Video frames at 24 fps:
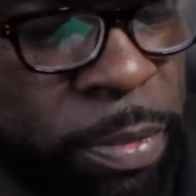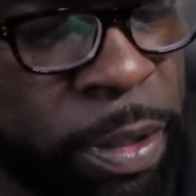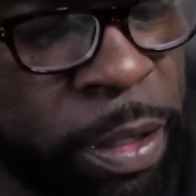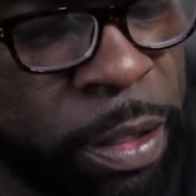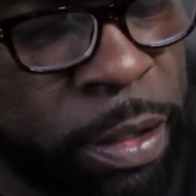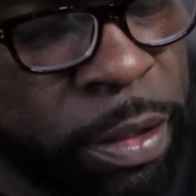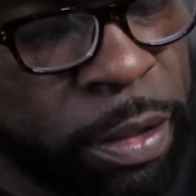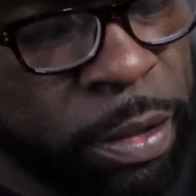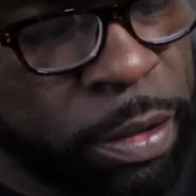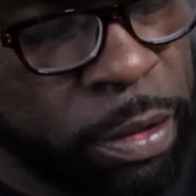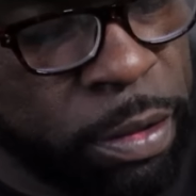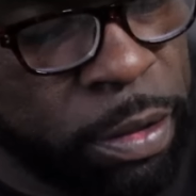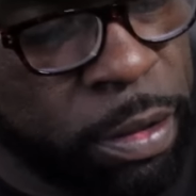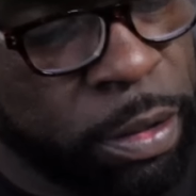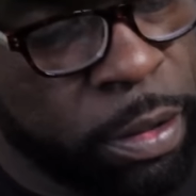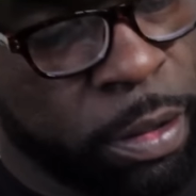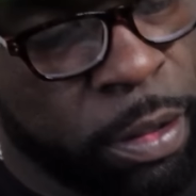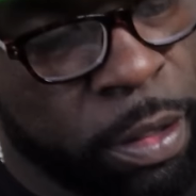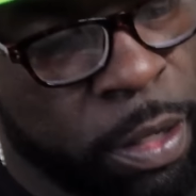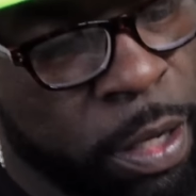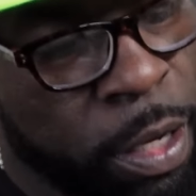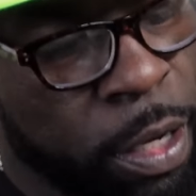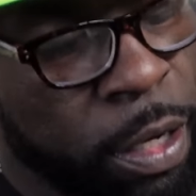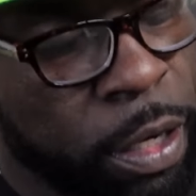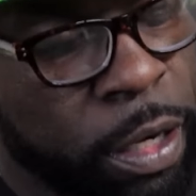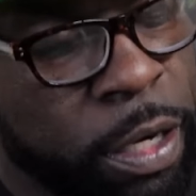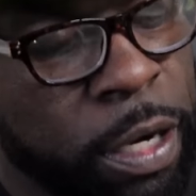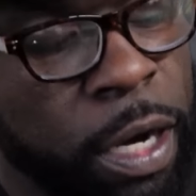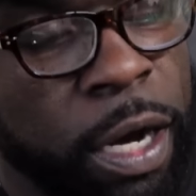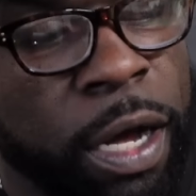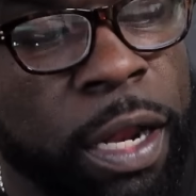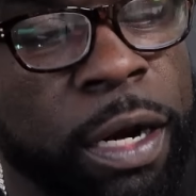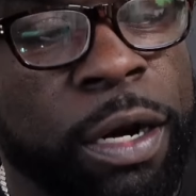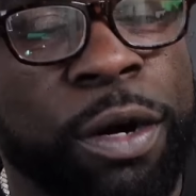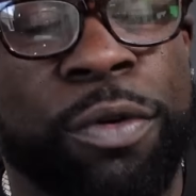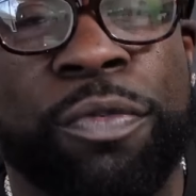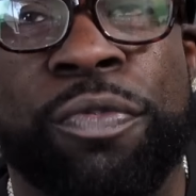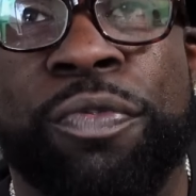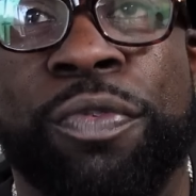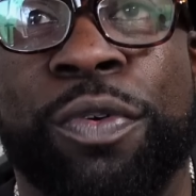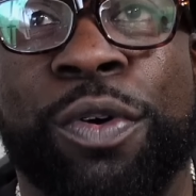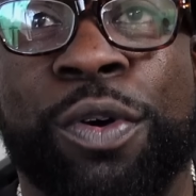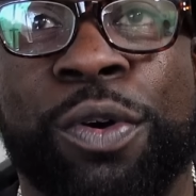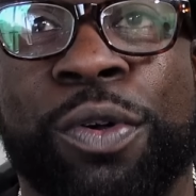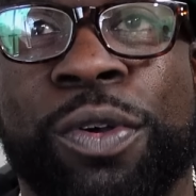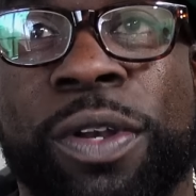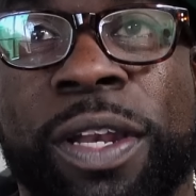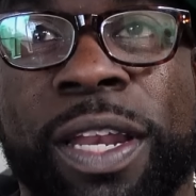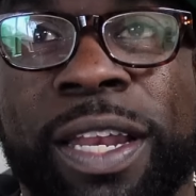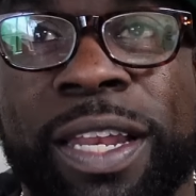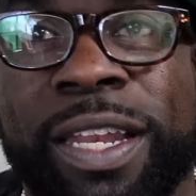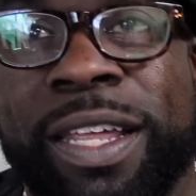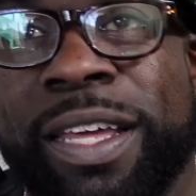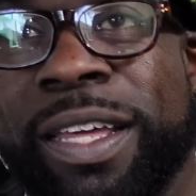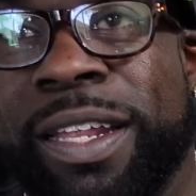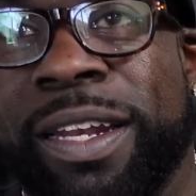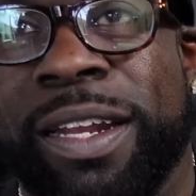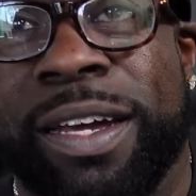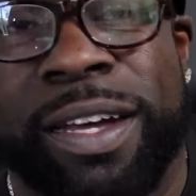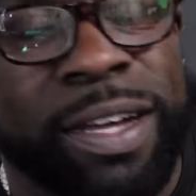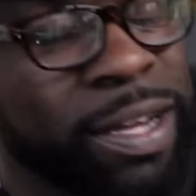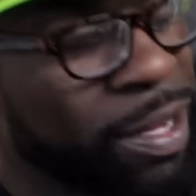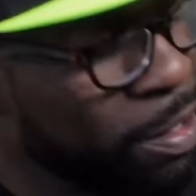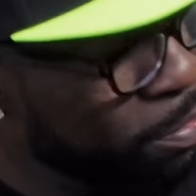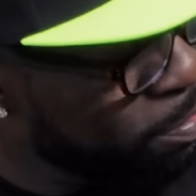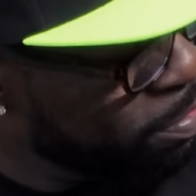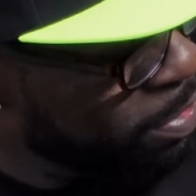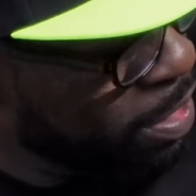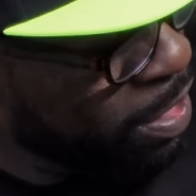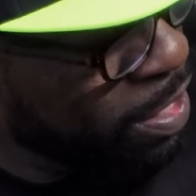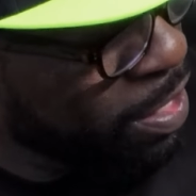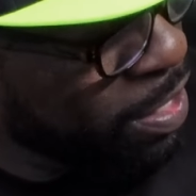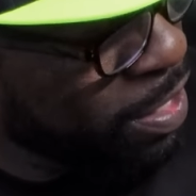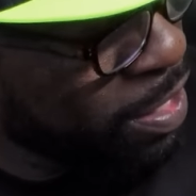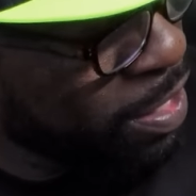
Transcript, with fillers: my Colorful, lit up.